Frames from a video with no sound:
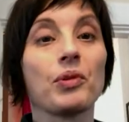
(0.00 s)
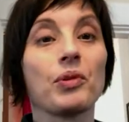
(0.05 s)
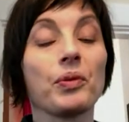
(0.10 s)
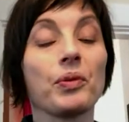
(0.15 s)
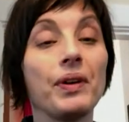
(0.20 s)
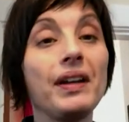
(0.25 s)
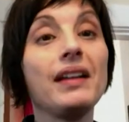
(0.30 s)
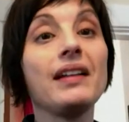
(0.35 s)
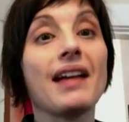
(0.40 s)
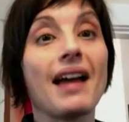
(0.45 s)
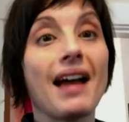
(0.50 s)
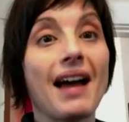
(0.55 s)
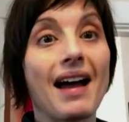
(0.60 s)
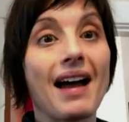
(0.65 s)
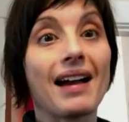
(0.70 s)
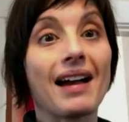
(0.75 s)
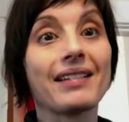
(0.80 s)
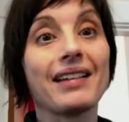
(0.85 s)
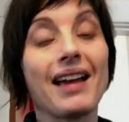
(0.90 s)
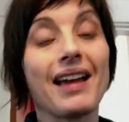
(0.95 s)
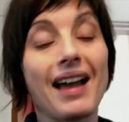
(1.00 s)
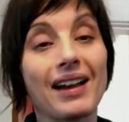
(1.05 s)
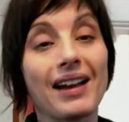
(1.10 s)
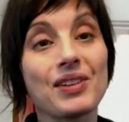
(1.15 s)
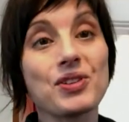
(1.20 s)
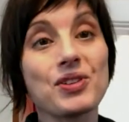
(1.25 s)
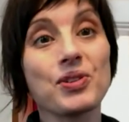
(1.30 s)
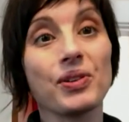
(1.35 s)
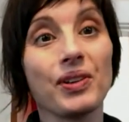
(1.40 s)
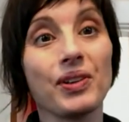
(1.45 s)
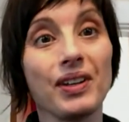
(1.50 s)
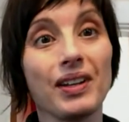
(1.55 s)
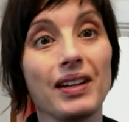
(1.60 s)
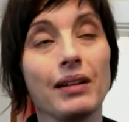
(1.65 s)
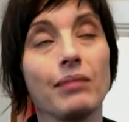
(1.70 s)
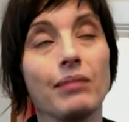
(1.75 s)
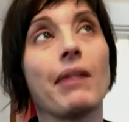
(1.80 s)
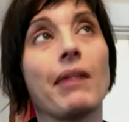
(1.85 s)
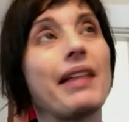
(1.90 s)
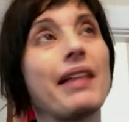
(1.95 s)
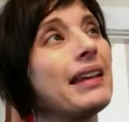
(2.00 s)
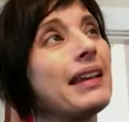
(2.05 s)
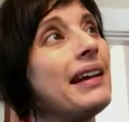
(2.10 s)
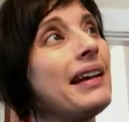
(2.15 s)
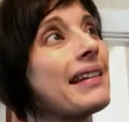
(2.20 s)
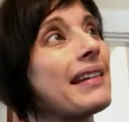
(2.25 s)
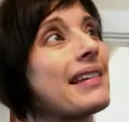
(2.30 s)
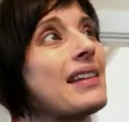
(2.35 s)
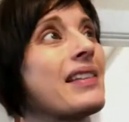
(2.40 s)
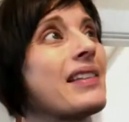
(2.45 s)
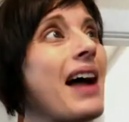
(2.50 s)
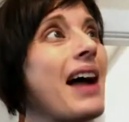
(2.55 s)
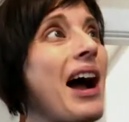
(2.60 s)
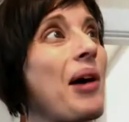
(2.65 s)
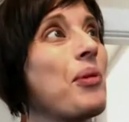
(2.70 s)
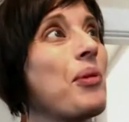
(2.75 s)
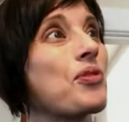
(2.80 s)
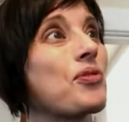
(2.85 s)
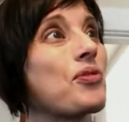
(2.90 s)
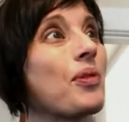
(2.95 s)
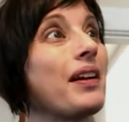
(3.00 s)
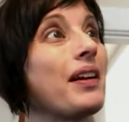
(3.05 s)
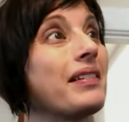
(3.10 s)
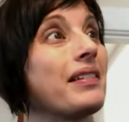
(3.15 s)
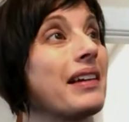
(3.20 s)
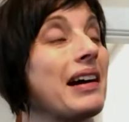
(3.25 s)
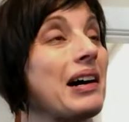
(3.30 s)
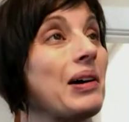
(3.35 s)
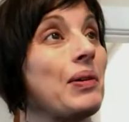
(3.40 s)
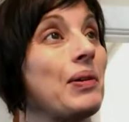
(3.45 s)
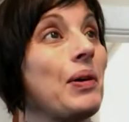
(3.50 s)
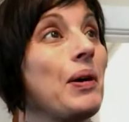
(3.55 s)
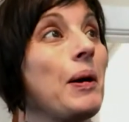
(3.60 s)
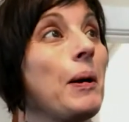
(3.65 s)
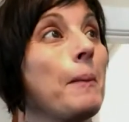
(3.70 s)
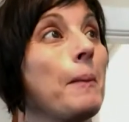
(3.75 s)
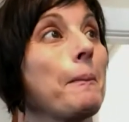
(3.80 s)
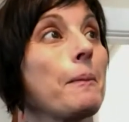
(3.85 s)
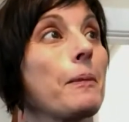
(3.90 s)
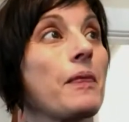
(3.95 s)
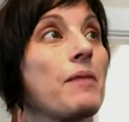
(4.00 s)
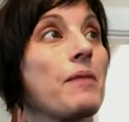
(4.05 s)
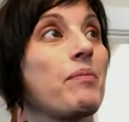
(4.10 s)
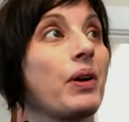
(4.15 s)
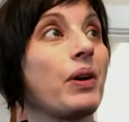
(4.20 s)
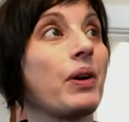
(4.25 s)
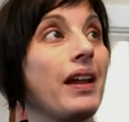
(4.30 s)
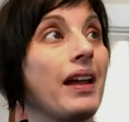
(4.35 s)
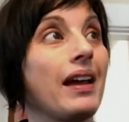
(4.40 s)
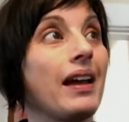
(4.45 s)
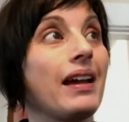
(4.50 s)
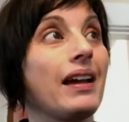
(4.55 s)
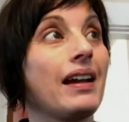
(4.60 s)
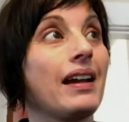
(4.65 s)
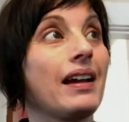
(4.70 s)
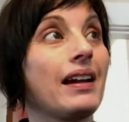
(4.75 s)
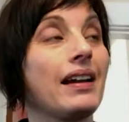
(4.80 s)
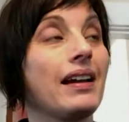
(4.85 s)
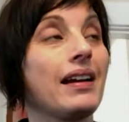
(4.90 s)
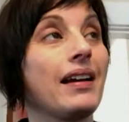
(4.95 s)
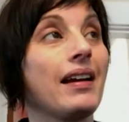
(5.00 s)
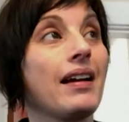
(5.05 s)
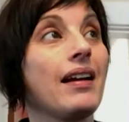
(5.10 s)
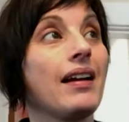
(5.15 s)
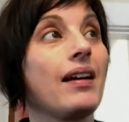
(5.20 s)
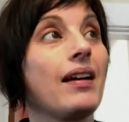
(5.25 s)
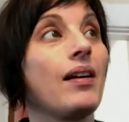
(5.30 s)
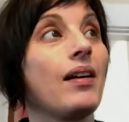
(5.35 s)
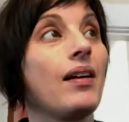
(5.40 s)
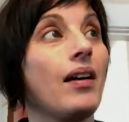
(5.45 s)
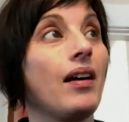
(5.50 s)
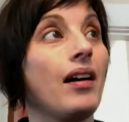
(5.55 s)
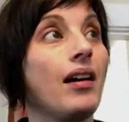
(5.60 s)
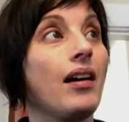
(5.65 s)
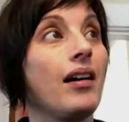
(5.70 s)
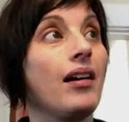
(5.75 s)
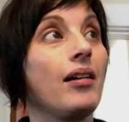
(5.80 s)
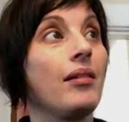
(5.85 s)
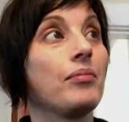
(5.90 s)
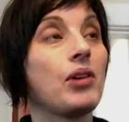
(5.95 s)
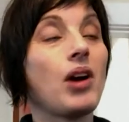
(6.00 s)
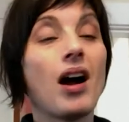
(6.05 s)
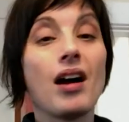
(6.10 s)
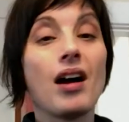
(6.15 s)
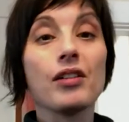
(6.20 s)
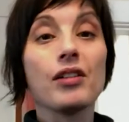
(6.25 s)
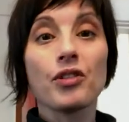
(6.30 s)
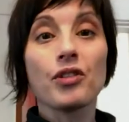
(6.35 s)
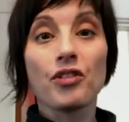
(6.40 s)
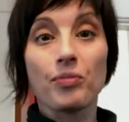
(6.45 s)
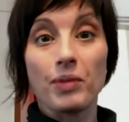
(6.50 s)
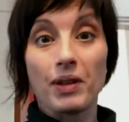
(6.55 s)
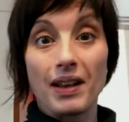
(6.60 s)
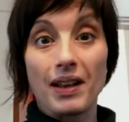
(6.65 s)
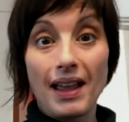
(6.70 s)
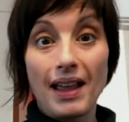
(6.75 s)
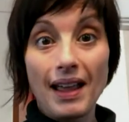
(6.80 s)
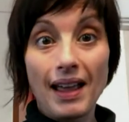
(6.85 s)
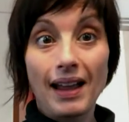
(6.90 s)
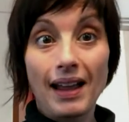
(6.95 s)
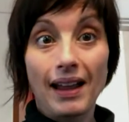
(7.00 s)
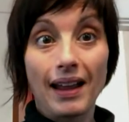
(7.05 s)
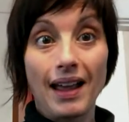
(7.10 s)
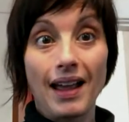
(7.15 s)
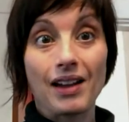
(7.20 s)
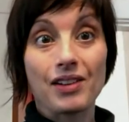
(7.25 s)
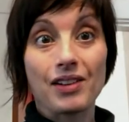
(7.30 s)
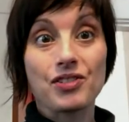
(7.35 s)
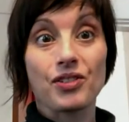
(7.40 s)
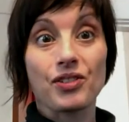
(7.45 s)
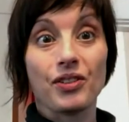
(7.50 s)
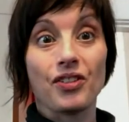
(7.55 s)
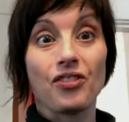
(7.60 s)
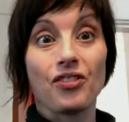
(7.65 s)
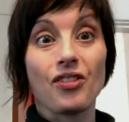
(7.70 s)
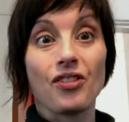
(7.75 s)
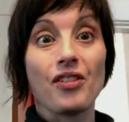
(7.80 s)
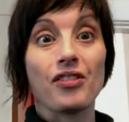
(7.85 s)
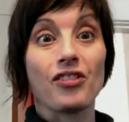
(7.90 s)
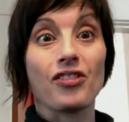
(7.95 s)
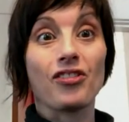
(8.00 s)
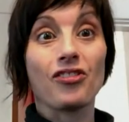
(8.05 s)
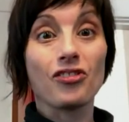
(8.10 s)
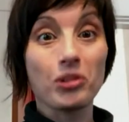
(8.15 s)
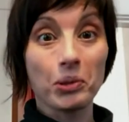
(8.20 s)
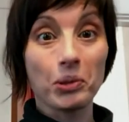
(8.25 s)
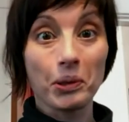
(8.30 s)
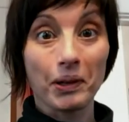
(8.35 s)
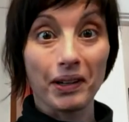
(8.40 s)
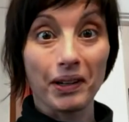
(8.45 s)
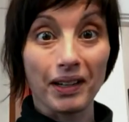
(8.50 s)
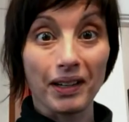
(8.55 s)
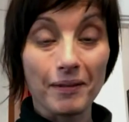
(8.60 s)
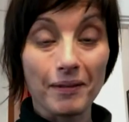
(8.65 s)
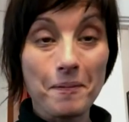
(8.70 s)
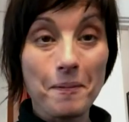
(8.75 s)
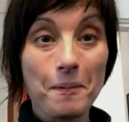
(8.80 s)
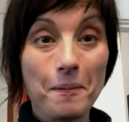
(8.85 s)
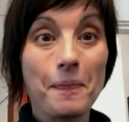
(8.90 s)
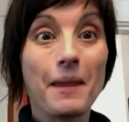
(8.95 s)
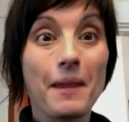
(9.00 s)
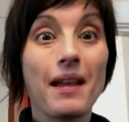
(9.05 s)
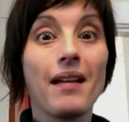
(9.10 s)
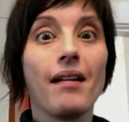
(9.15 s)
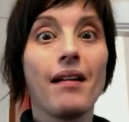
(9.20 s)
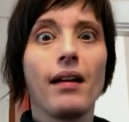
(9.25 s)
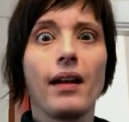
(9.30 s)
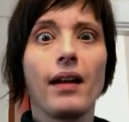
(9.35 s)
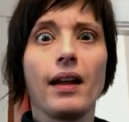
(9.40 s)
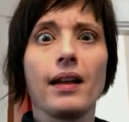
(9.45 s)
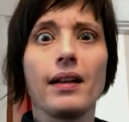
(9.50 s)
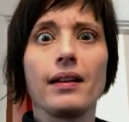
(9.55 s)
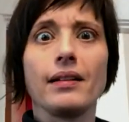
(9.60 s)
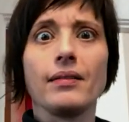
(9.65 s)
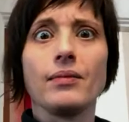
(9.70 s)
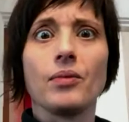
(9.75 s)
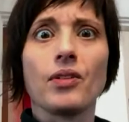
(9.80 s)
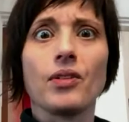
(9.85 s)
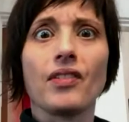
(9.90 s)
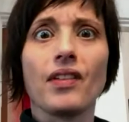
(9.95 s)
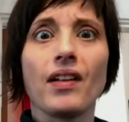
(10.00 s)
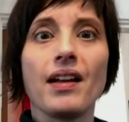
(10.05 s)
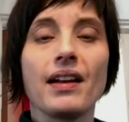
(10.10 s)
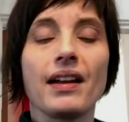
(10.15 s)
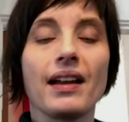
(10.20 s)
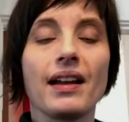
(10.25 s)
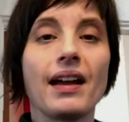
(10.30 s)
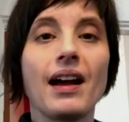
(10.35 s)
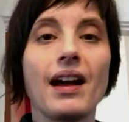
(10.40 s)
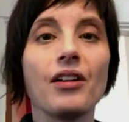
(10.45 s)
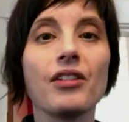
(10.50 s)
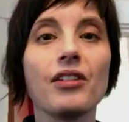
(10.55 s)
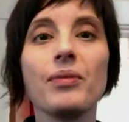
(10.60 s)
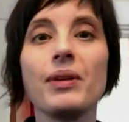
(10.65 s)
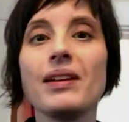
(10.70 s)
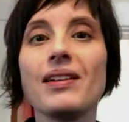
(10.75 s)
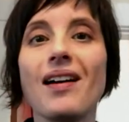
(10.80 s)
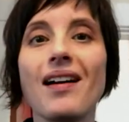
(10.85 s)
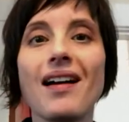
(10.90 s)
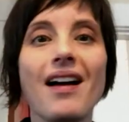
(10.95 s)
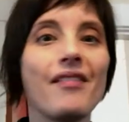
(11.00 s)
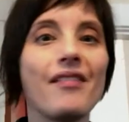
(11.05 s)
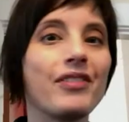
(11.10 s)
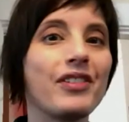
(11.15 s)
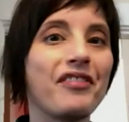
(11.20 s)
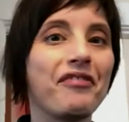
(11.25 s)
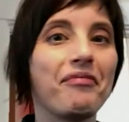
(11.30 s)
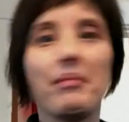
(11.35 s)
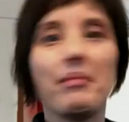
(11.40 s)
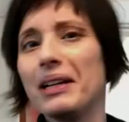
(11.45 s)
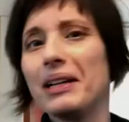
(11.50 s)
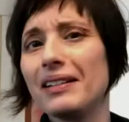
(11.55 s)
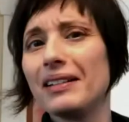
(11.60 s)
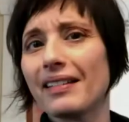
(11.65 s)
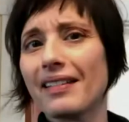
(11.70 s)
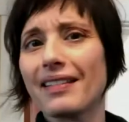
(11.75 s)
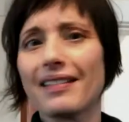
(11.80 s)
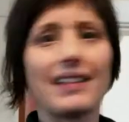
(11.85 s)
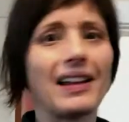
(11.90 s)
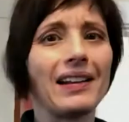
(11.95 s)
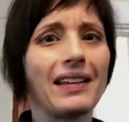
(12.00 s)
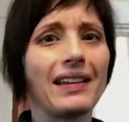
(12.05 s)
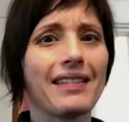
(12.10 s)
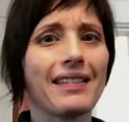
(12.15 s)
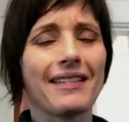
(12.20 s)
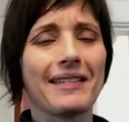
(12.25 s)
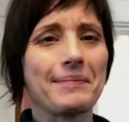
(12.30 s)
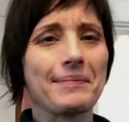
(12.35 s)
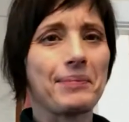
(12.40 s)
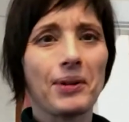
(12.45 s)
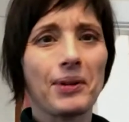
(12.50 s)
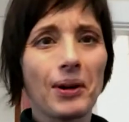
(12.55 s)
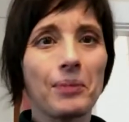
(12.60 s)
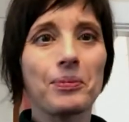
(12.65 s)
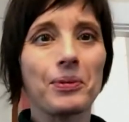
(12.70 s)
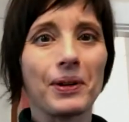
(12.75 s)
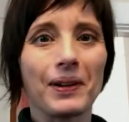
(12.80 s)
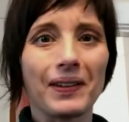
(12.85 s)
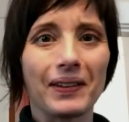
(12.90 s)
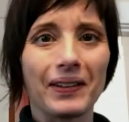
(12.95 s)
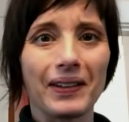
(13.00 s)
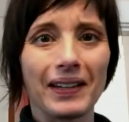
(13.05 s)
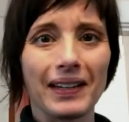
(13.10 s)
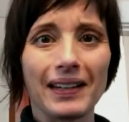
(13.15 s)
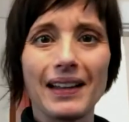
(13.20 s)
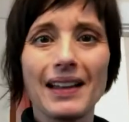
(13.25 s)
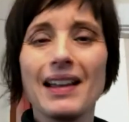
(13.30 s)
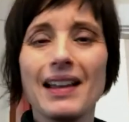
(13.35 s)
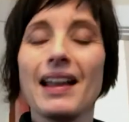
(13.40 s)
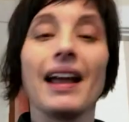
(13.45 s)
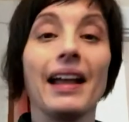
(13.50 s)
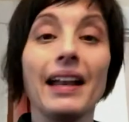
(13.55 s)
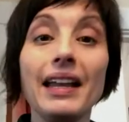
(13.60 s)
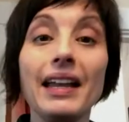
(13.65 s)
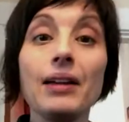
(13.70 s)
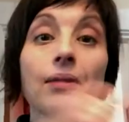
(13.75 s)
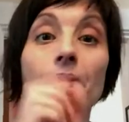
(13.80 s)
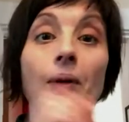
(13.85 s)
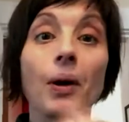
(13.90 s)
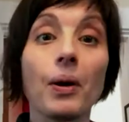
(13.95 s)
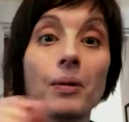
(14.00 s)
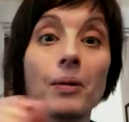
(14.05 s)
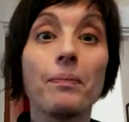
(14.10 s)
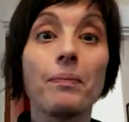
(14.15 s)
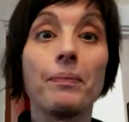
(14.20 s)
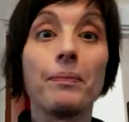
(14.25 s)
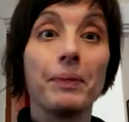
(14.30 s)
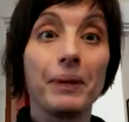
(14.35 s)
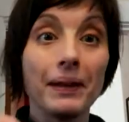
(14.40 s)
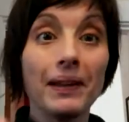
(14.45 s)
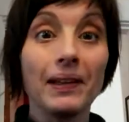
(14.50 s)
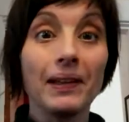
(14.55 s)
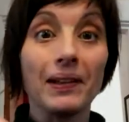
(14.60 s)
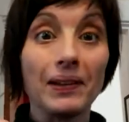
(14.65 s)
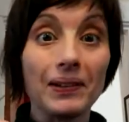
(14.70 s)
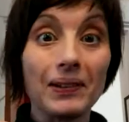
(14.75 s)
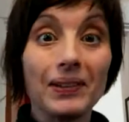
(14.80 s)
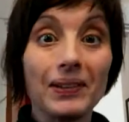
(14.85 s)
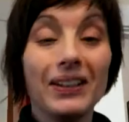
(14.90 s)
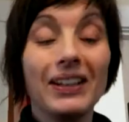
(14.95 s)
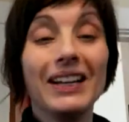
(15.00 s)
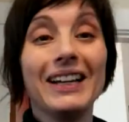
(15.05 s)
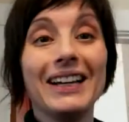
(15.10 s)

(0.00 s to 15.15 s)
Marine Act. Actually, I think it's in the House right now, but a Congressman Heck actually saw the story and was like, how did we not have enough money to study this appropriately? And he wrote a bill